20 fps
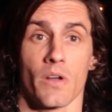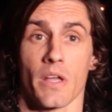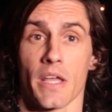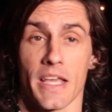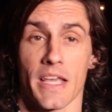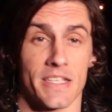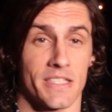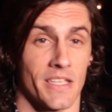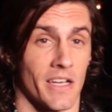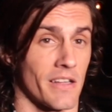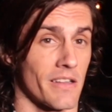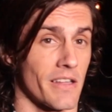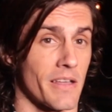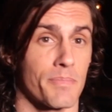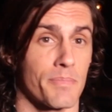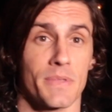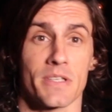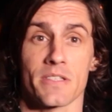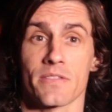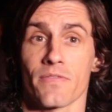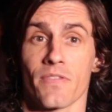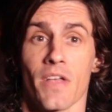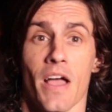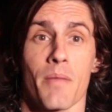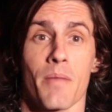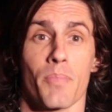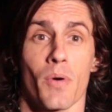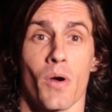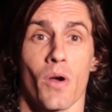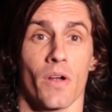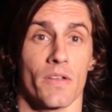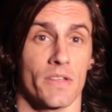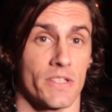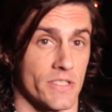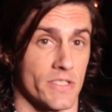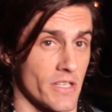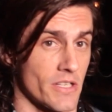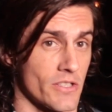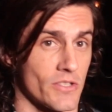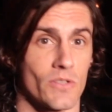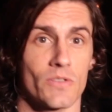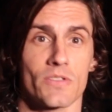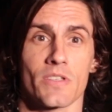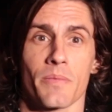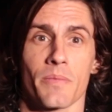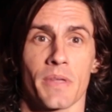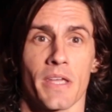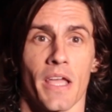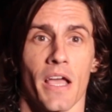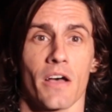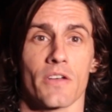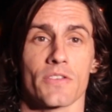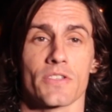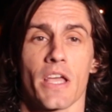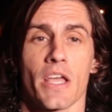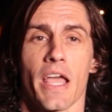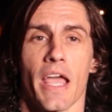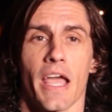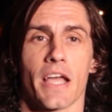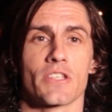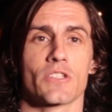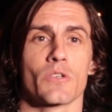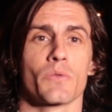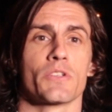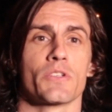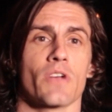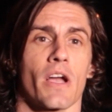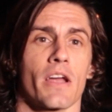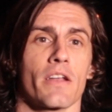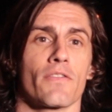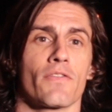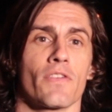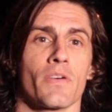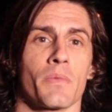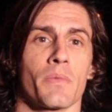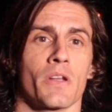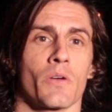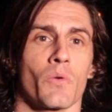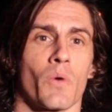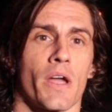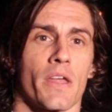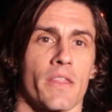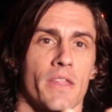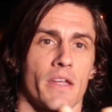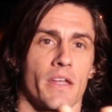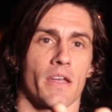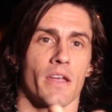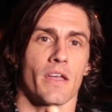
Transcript: he's going to lip this flat bar and he's going to do something else. And so we tried to film in a way that